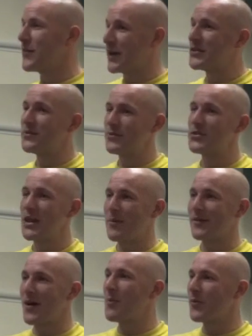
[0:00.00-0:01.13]
is a very cheap
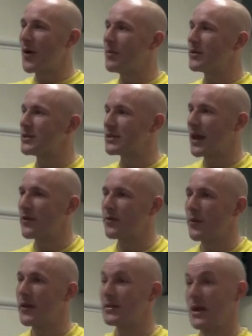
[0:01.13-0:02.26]
example, right, but just to get
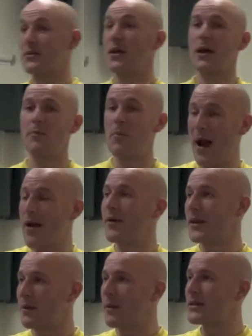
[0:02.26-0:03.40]
into it, it sounds like I'm
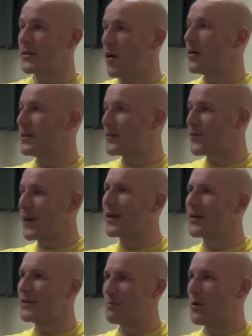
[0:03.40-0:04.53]
apparently committed not only to
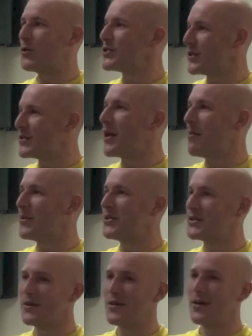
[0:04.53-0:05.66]
fingers, but also to
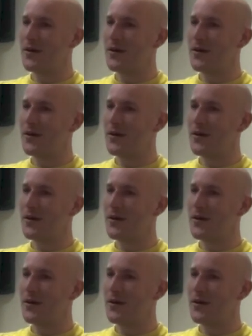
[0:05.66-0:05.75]
numbers.